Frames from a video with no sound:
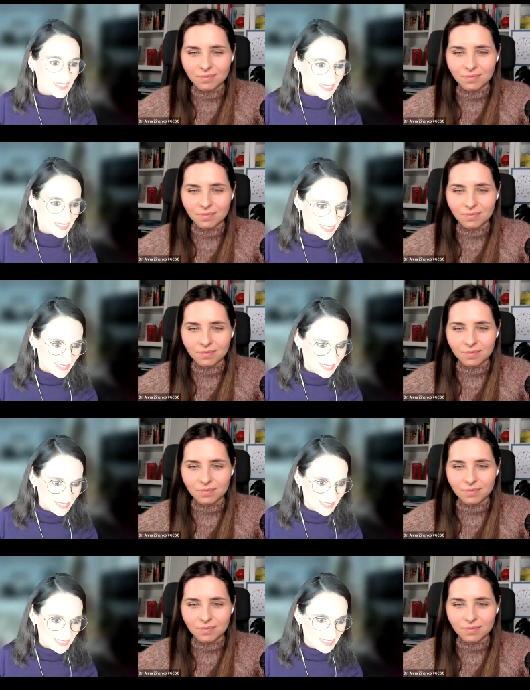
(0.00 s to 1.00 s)

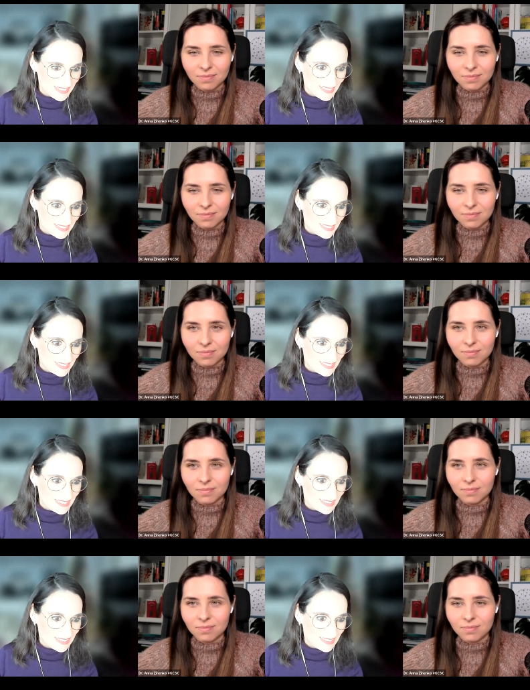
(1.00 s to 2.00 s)

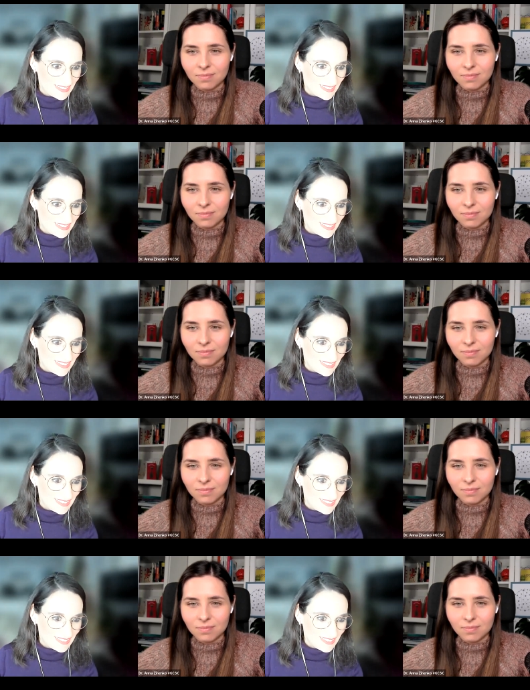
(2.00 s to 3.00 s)

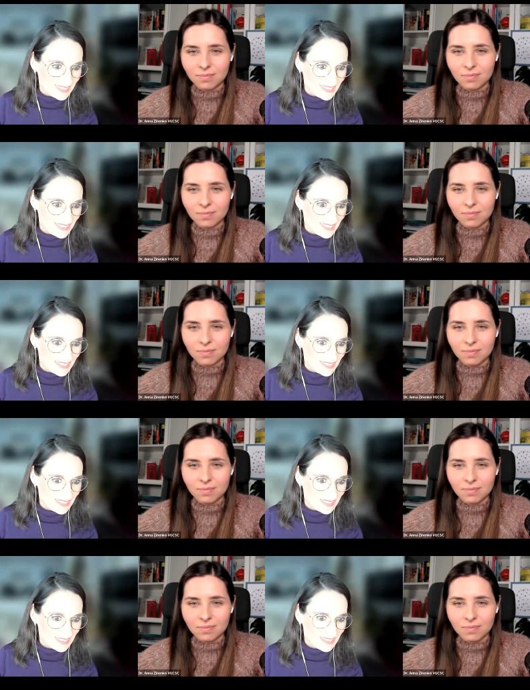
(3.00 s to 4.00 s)

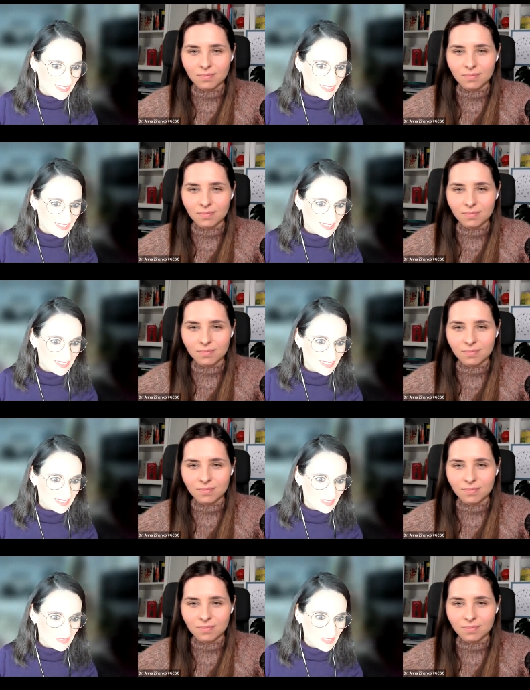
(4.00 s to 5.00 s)
(no one is talking)